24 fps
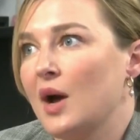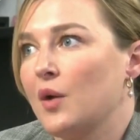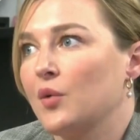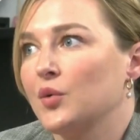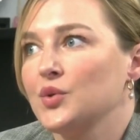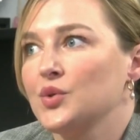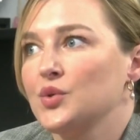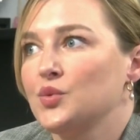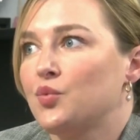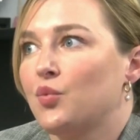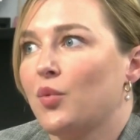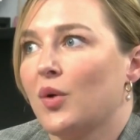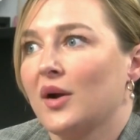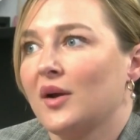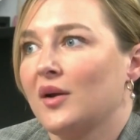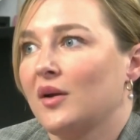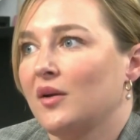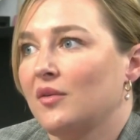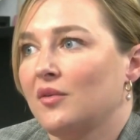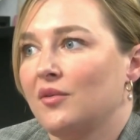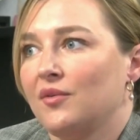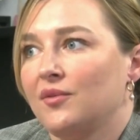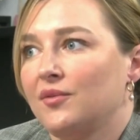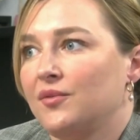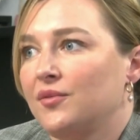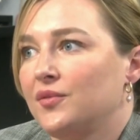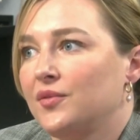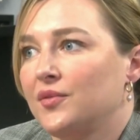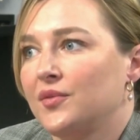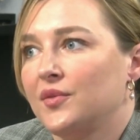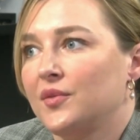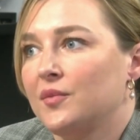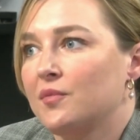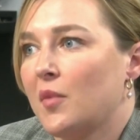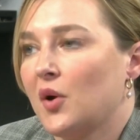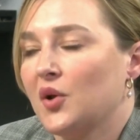That was one of
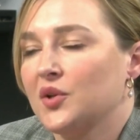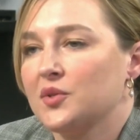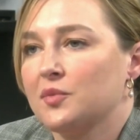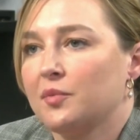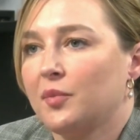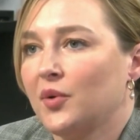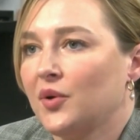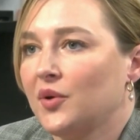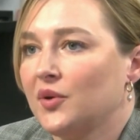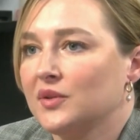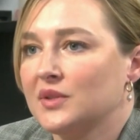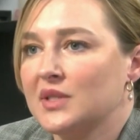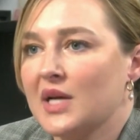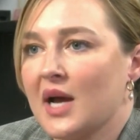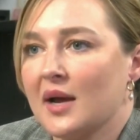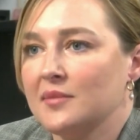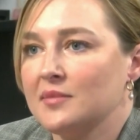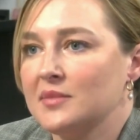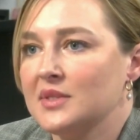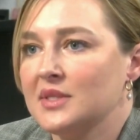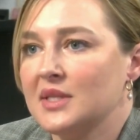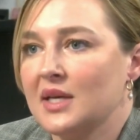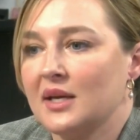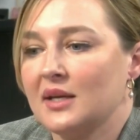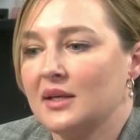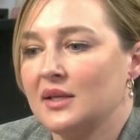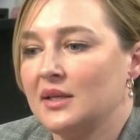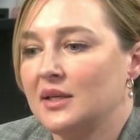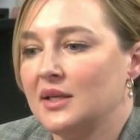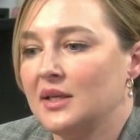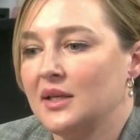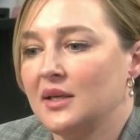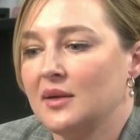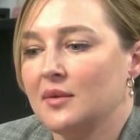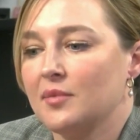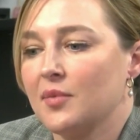the multiple times that
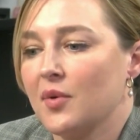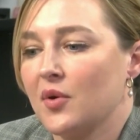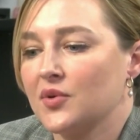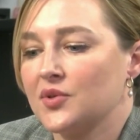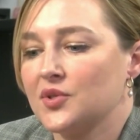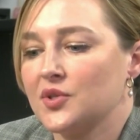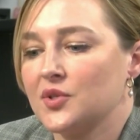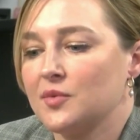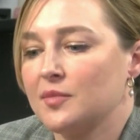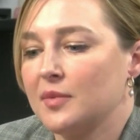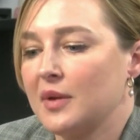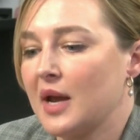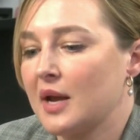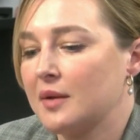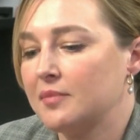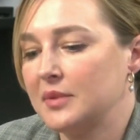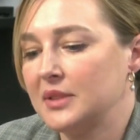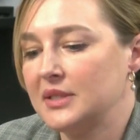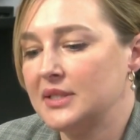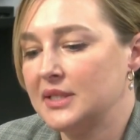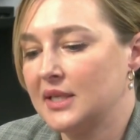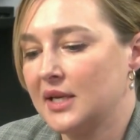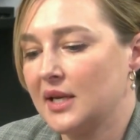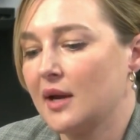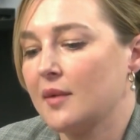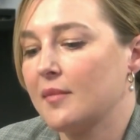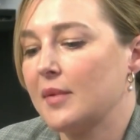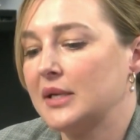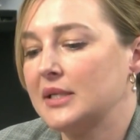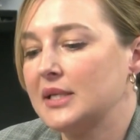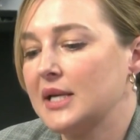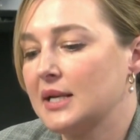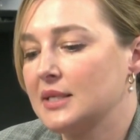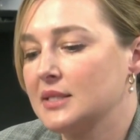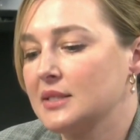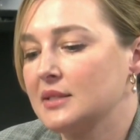he approached me. I'd be sitting at
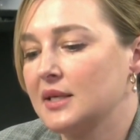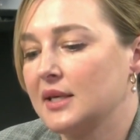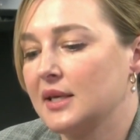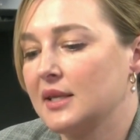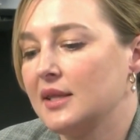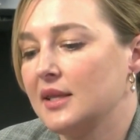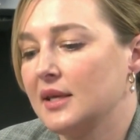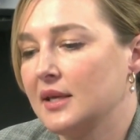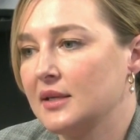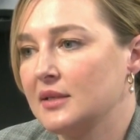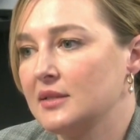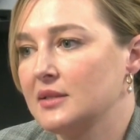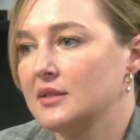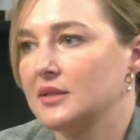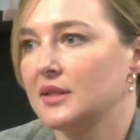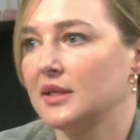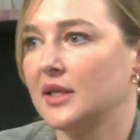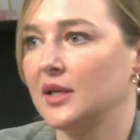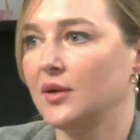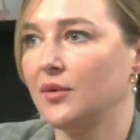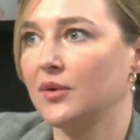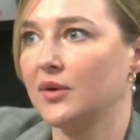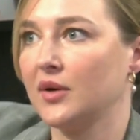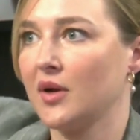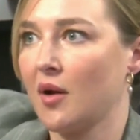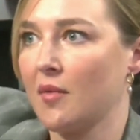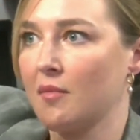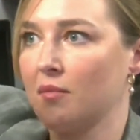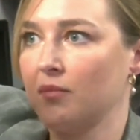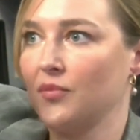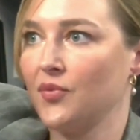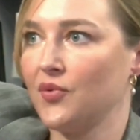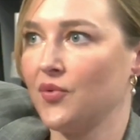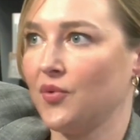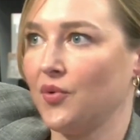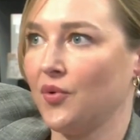my desk like this, and he would
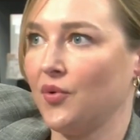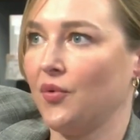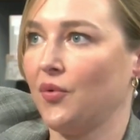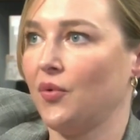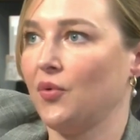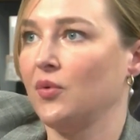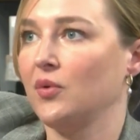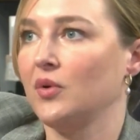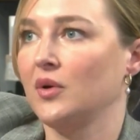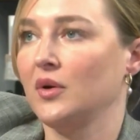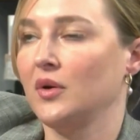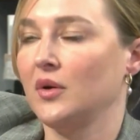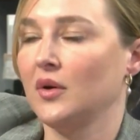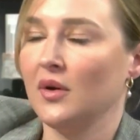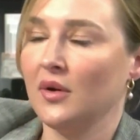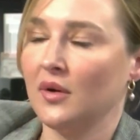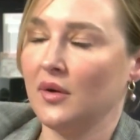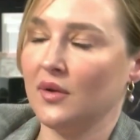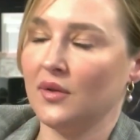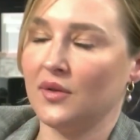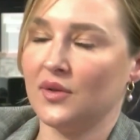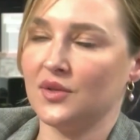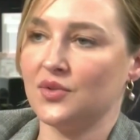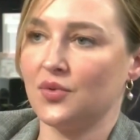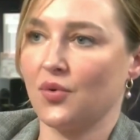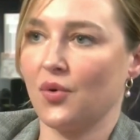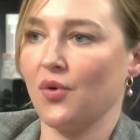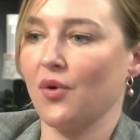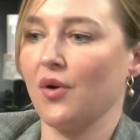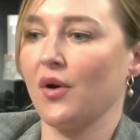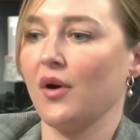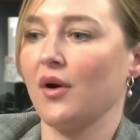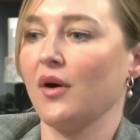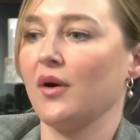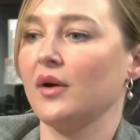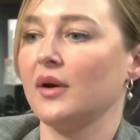come through the
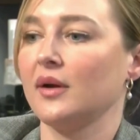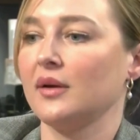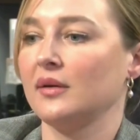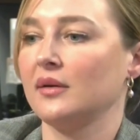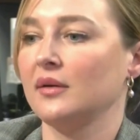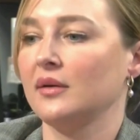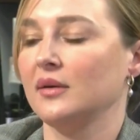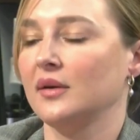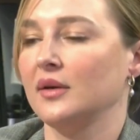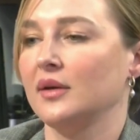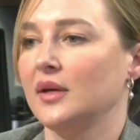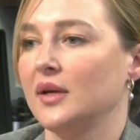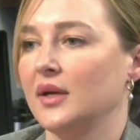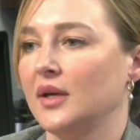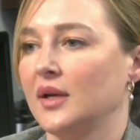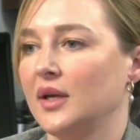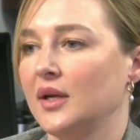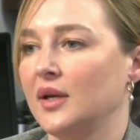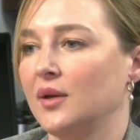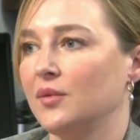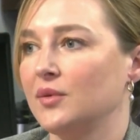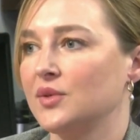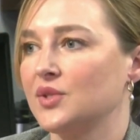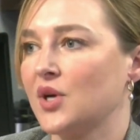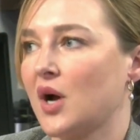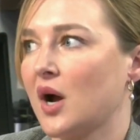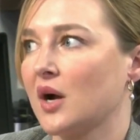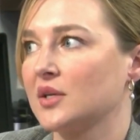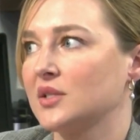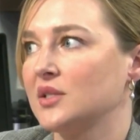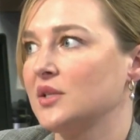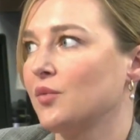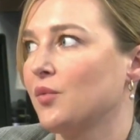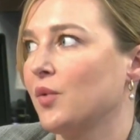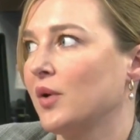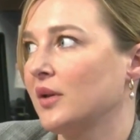door and he would
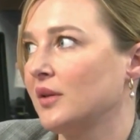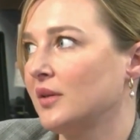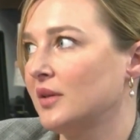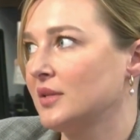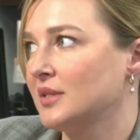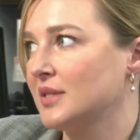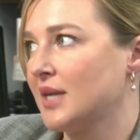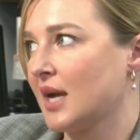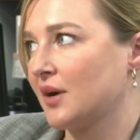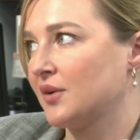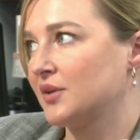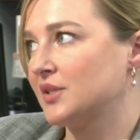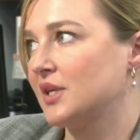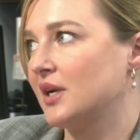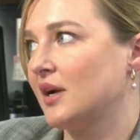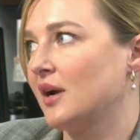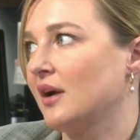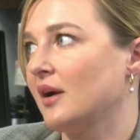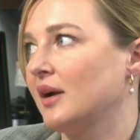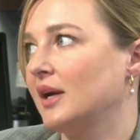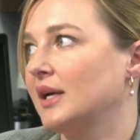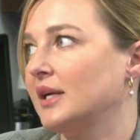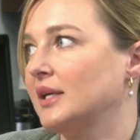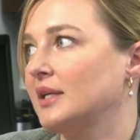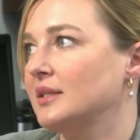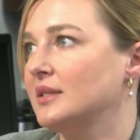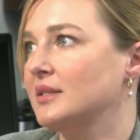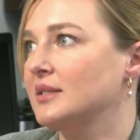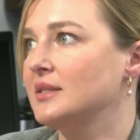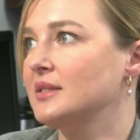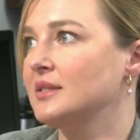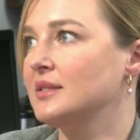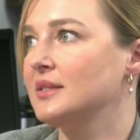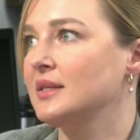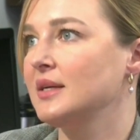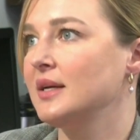talk to one of the
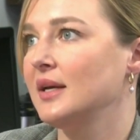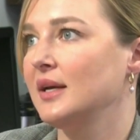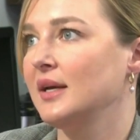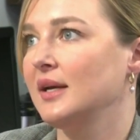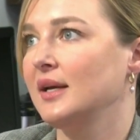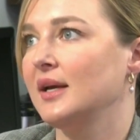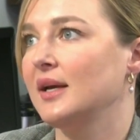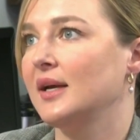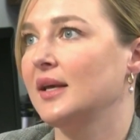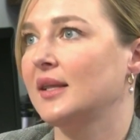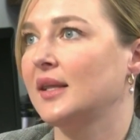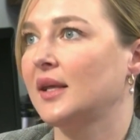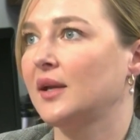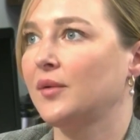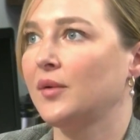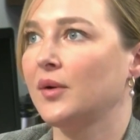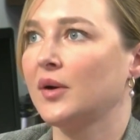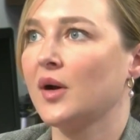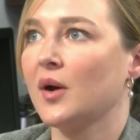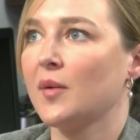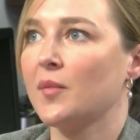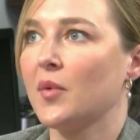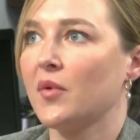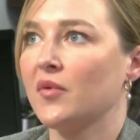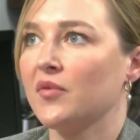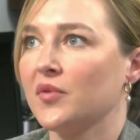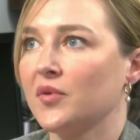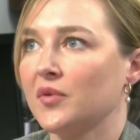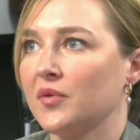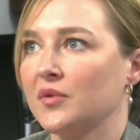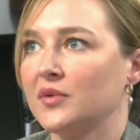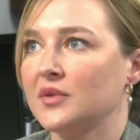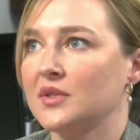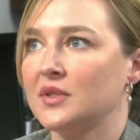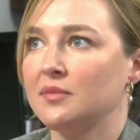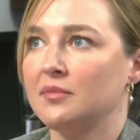secretaries and then he would come
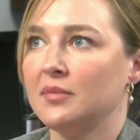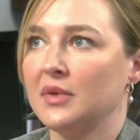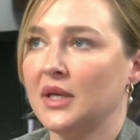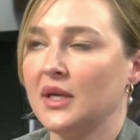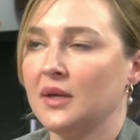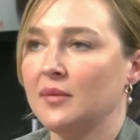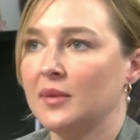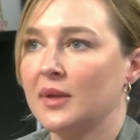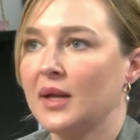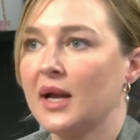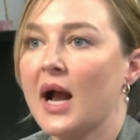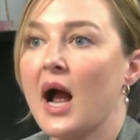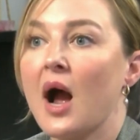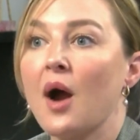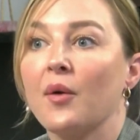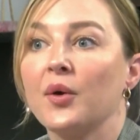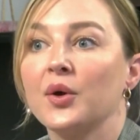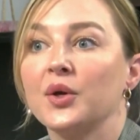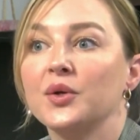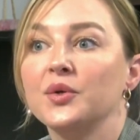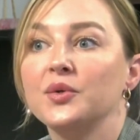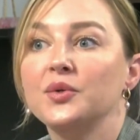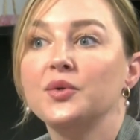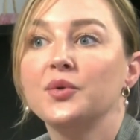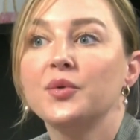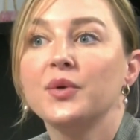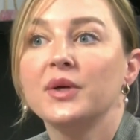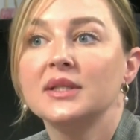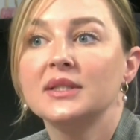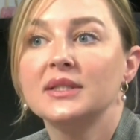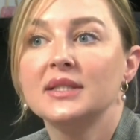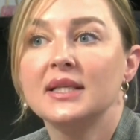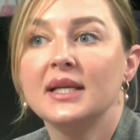over to me and be like, How are you doing